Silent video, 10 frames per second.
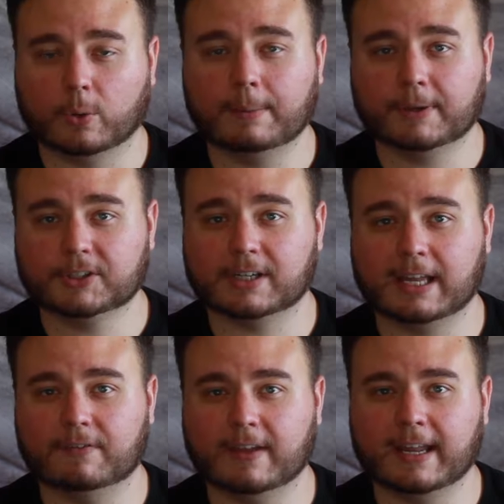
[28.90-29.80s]
Kawaii Monster
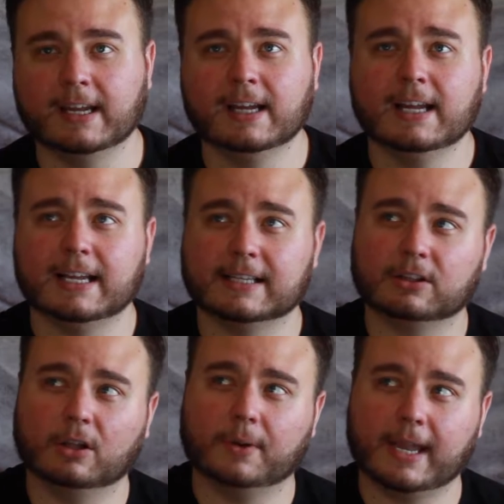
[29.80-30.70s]
Cafe is
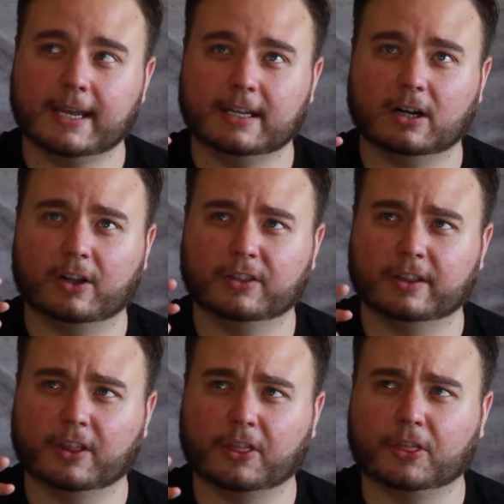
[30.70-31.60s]
located on
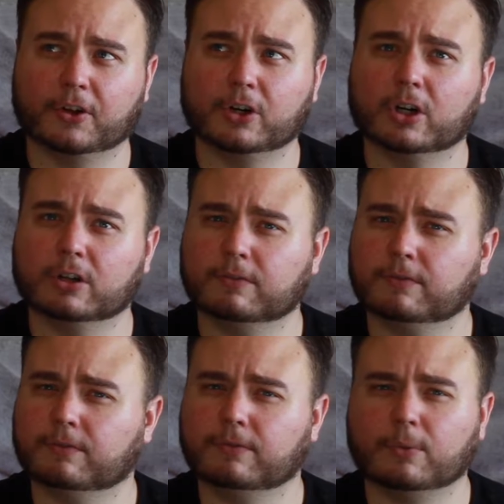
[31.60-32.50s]
the third,
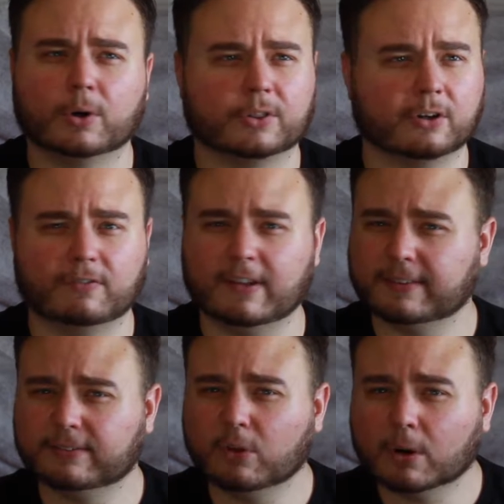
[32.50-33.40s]
fourth, or
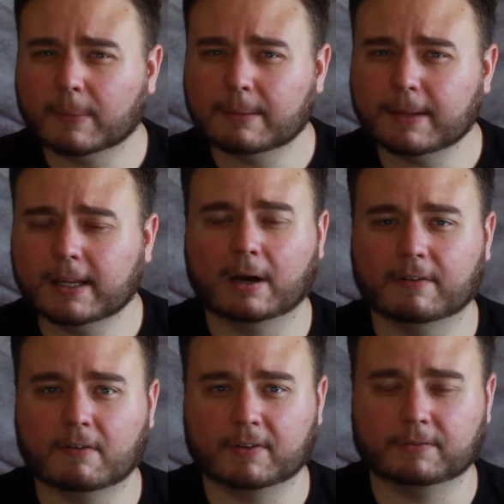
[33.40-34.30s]
fifth floor maybe
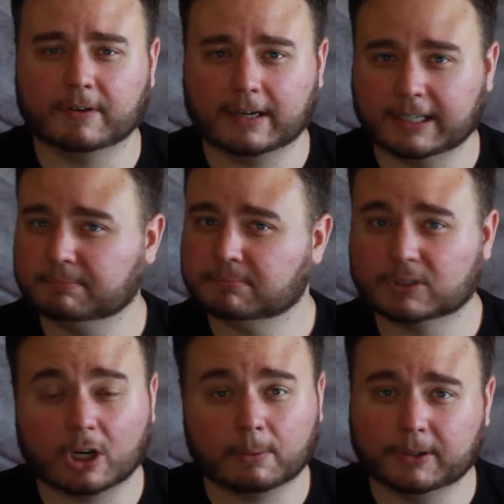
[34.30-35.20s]
of a very
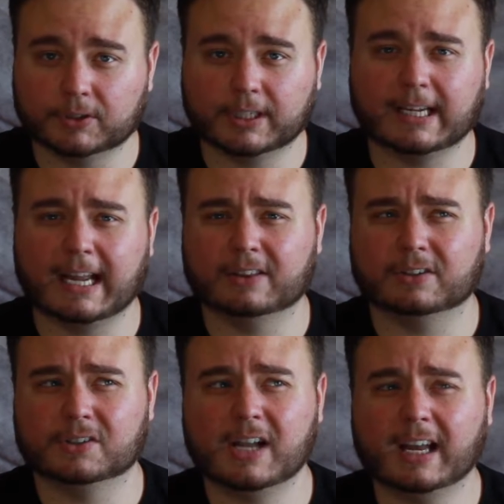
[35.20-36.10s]
tall building, and
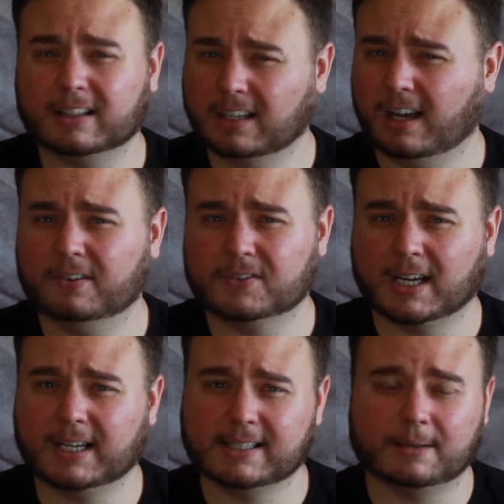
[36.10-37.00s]
there's not a ton of
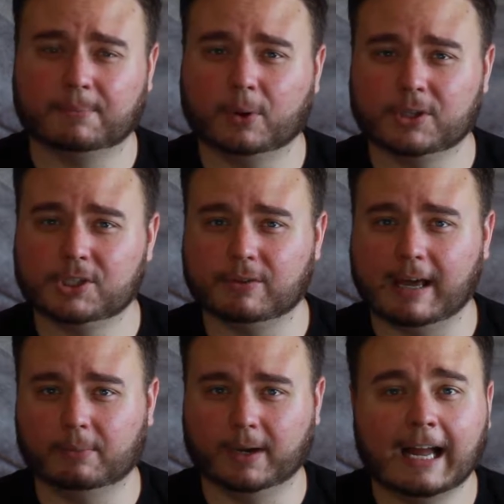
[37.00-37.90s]
signs that point you that way.